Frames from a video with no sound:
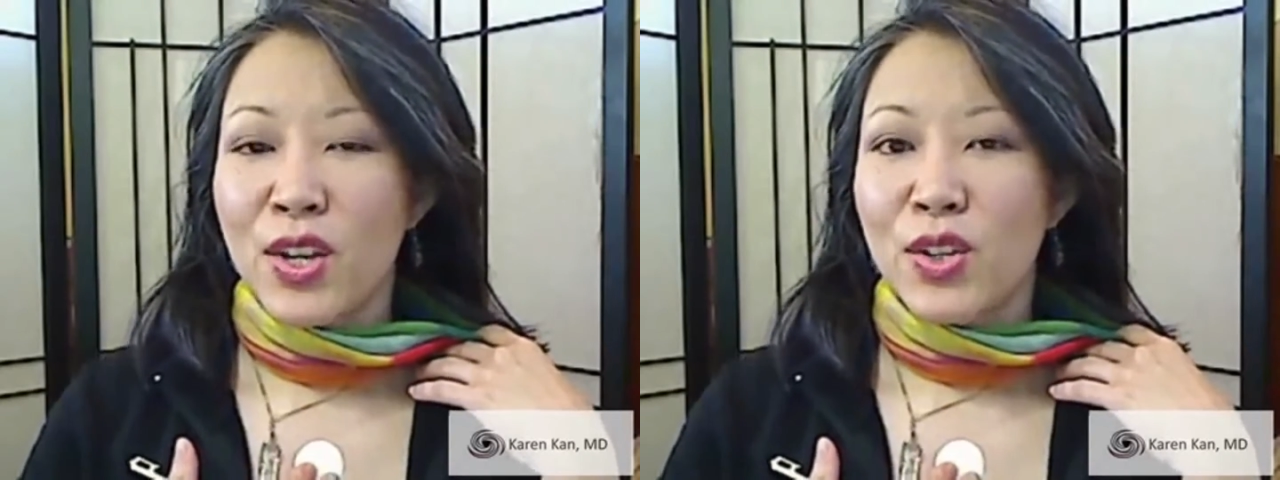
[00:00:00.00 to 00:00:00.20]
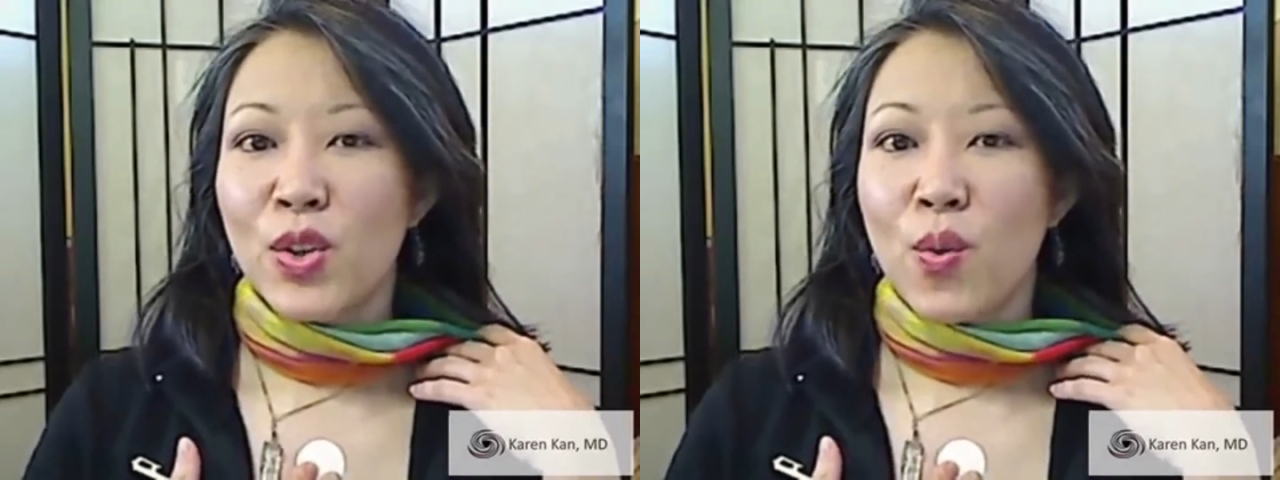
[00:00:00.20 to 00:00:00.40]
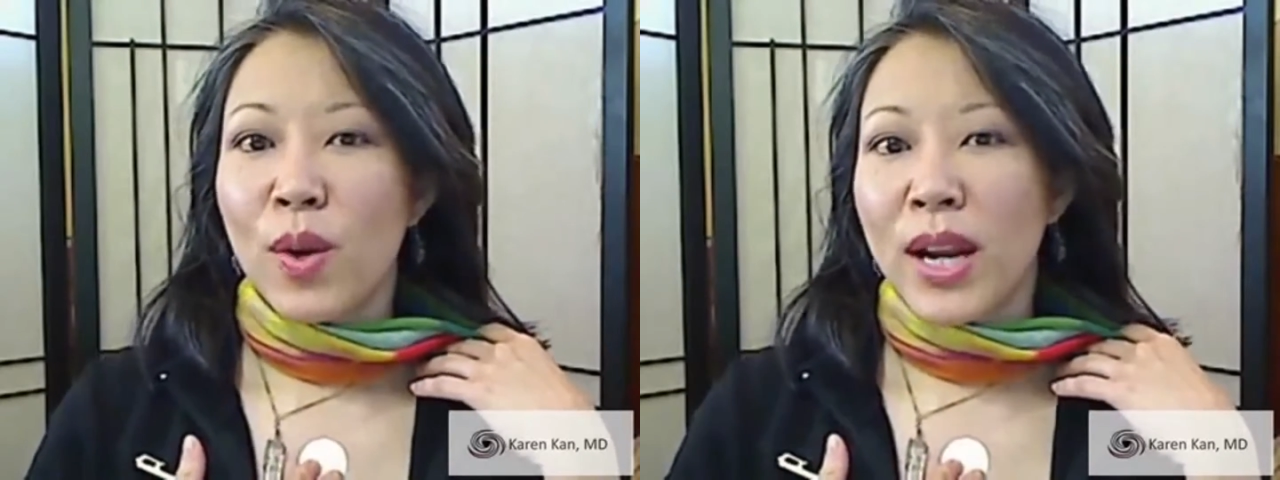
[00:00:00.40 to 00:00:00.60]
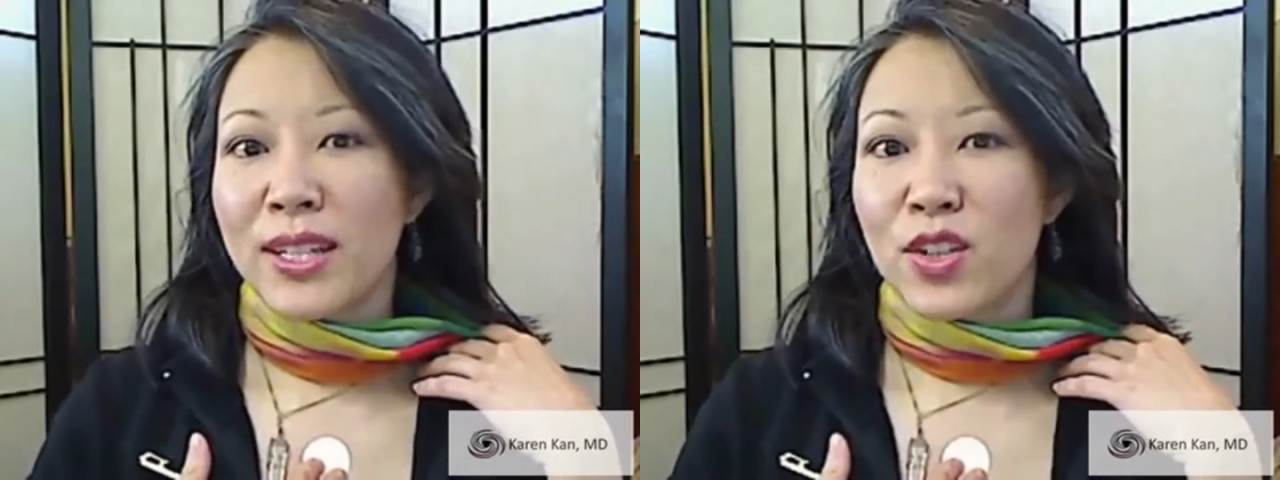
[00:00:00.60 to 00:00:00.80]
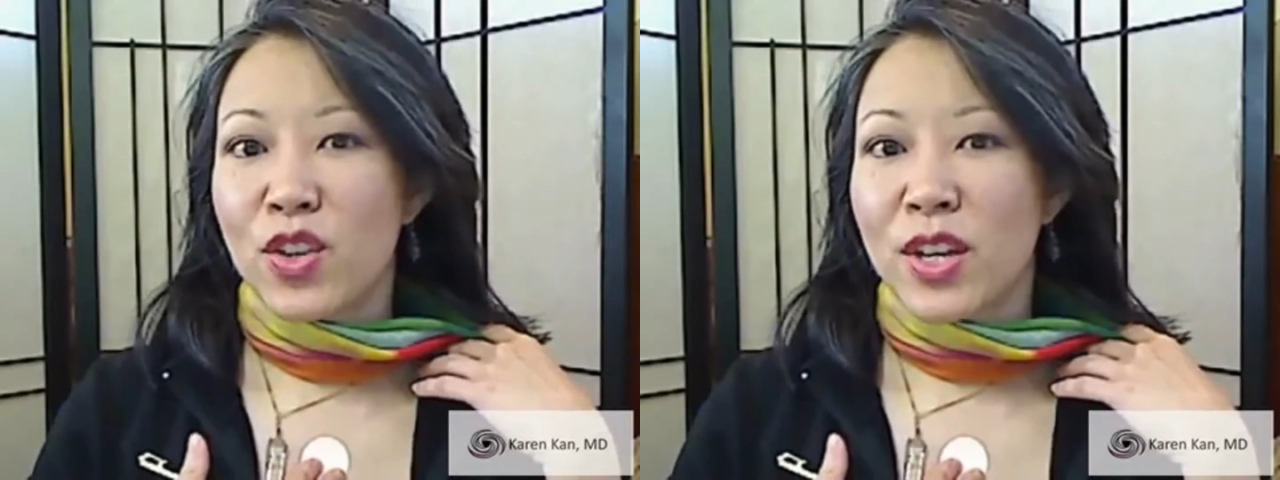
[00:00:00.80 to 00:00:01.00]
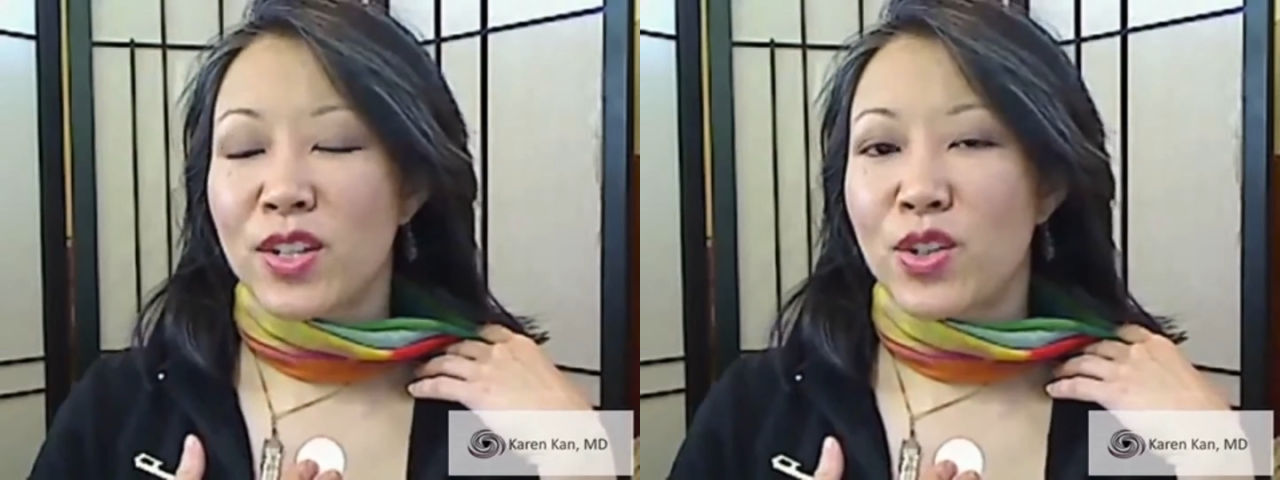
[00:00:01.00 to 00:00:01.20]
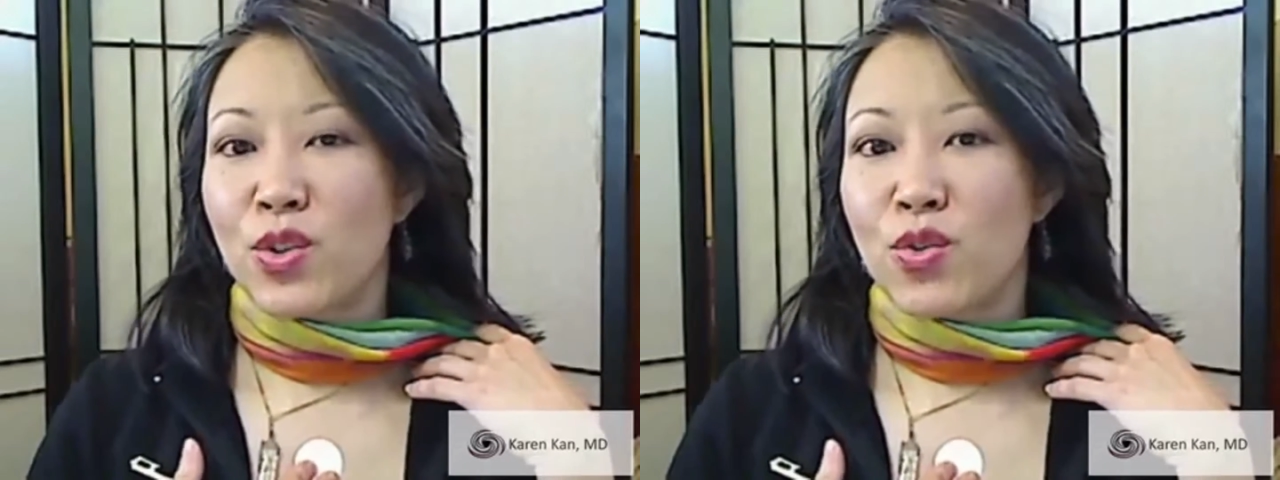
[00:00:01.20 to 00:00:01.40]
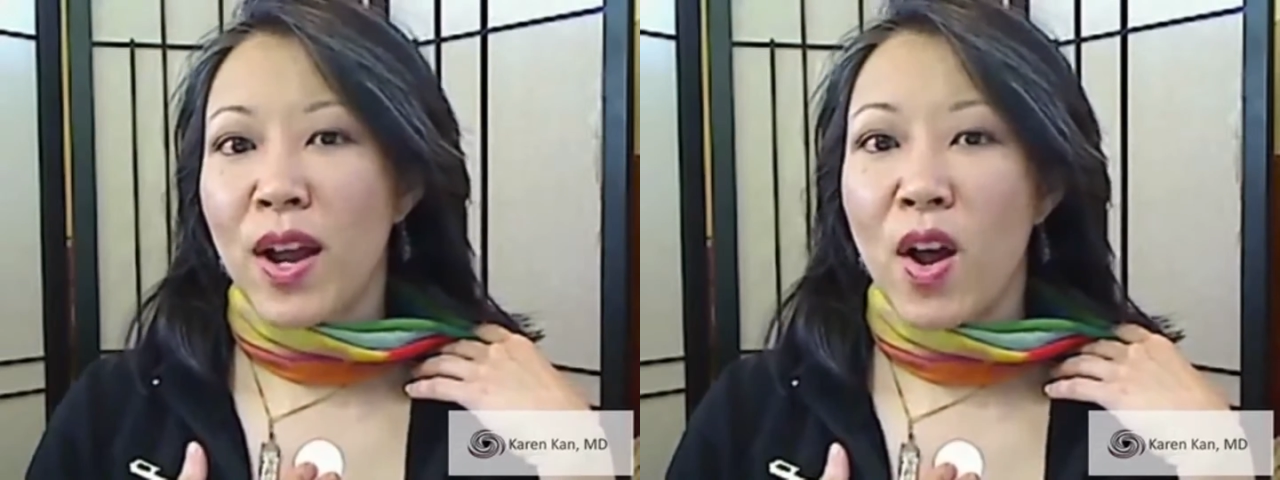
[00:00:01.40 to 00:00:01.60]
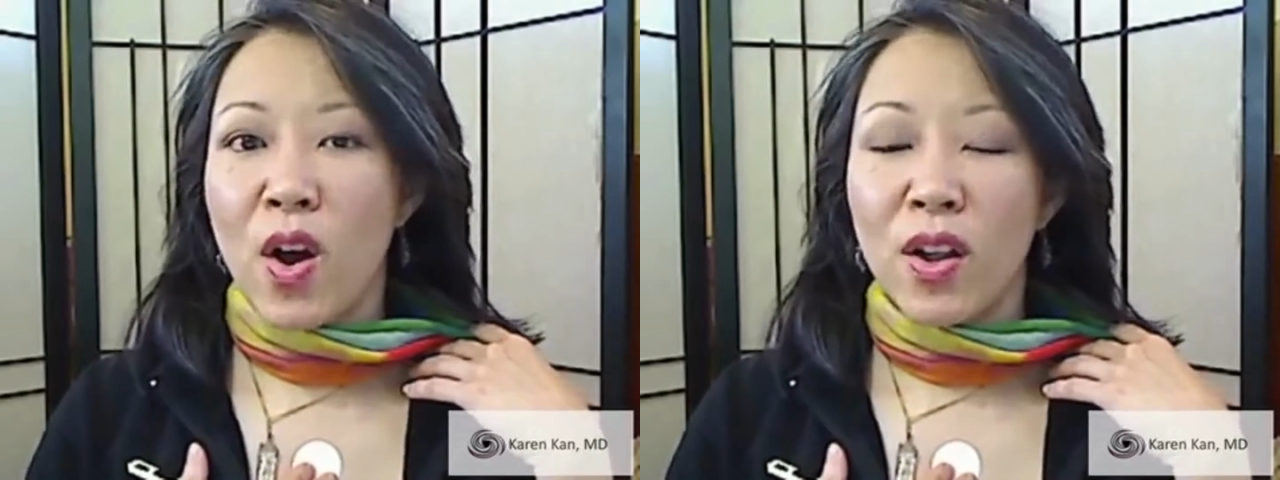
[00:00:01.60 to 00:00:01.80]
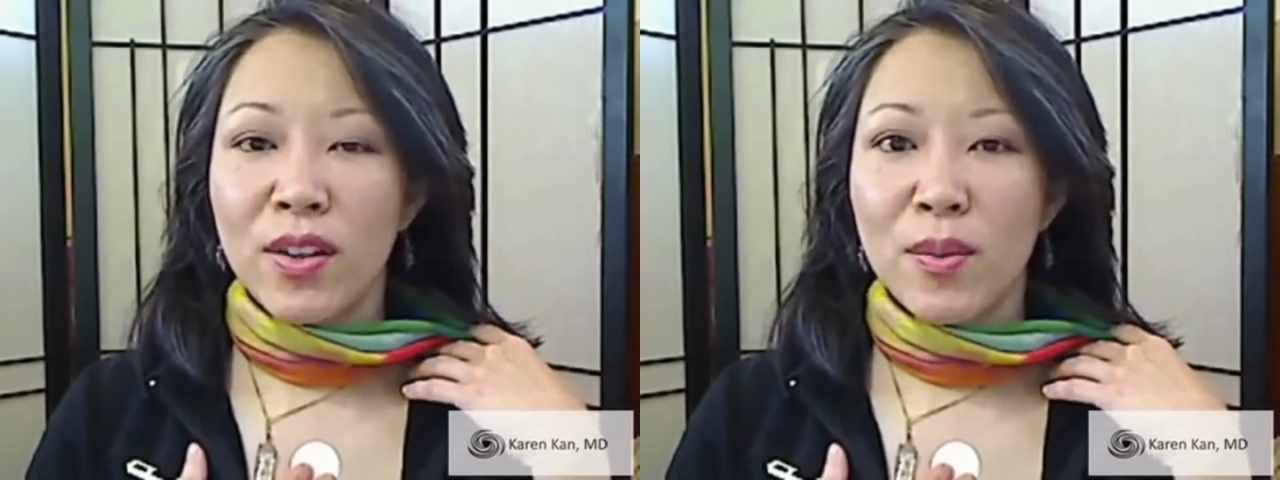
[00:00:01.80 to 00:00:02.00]
So what I suggest is you try
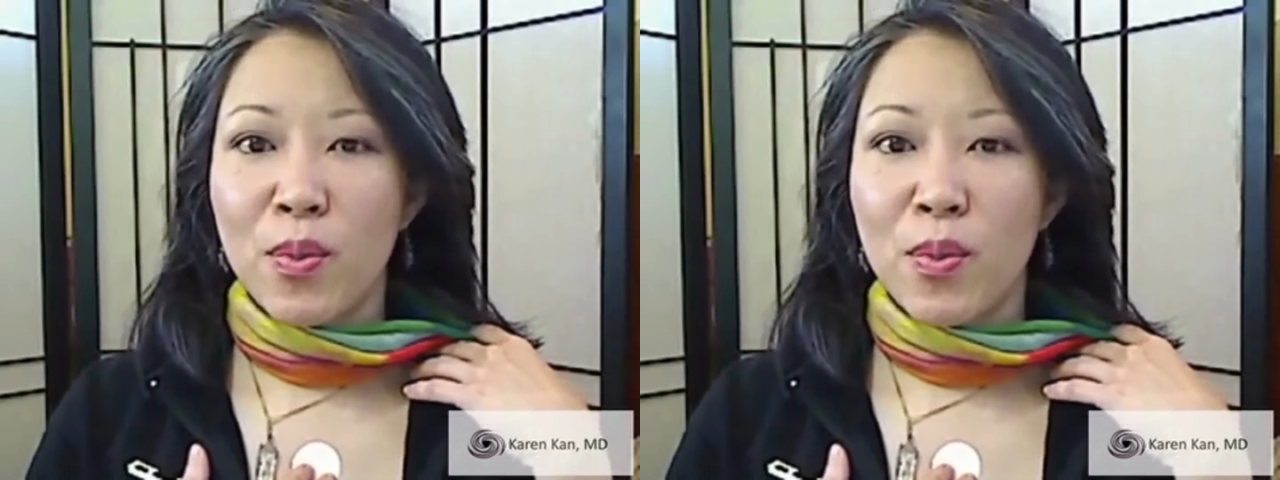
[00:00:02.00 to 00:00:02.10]
all of the